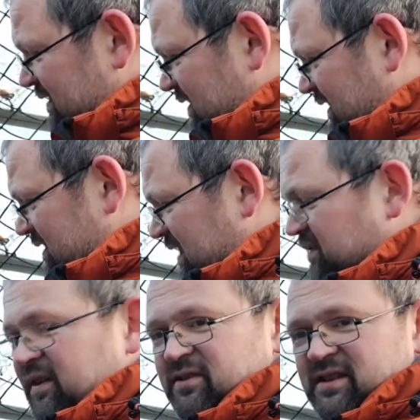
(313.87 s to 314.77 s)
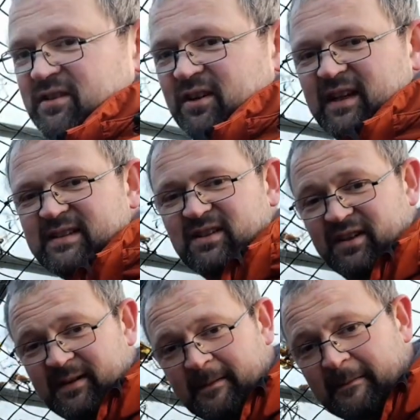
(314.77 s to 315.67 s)
And it takes forever to do it on that side.
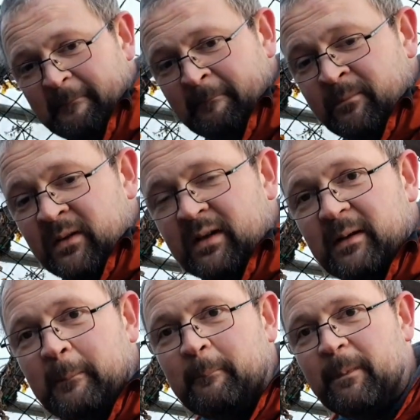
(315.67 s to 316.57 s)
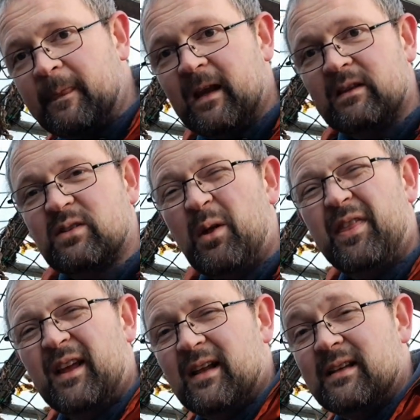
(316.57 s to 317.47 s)
So I
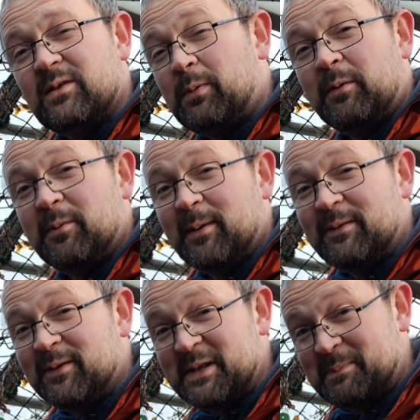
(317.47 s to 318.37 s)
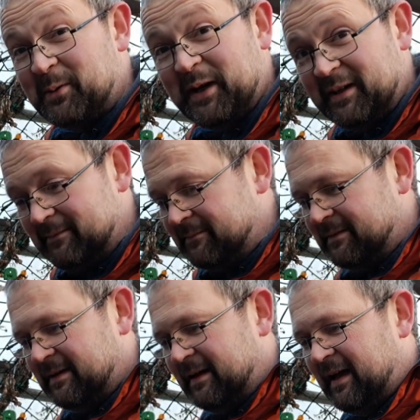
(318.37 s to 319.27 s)
think this will probably be for the spring.
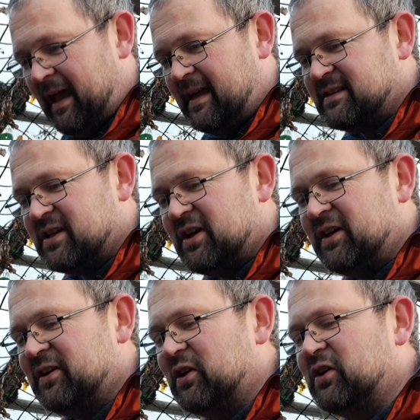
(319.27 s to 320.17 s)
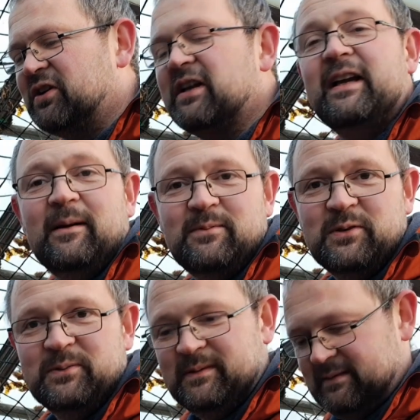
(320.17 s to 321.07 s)
It's certainly not a good clean-up
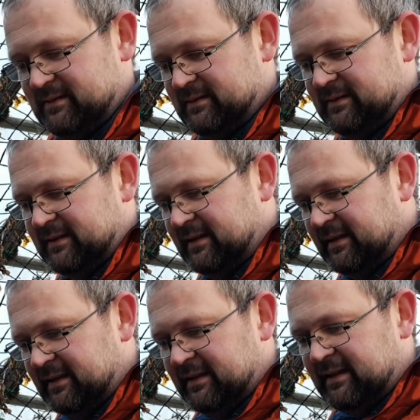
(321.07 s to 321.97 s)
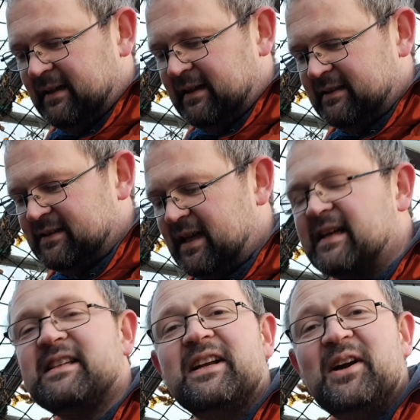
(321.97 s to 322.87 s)
tool. So that's
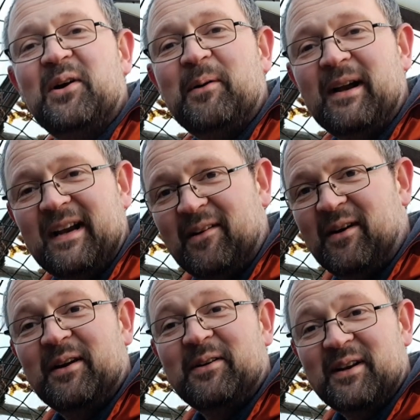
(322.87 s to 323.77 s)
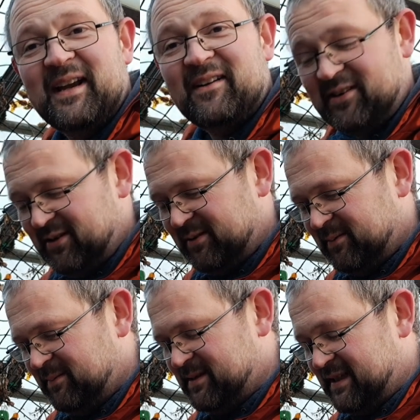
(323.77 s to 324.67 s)
going to go away now, and I'm going to carry on
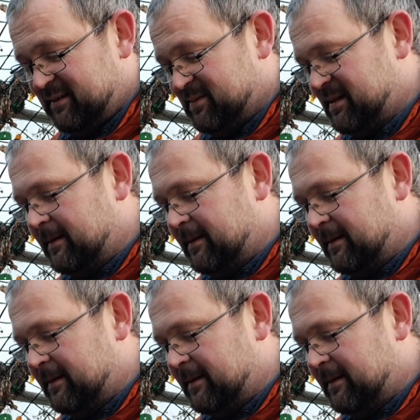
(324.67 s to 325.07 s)
with my snips.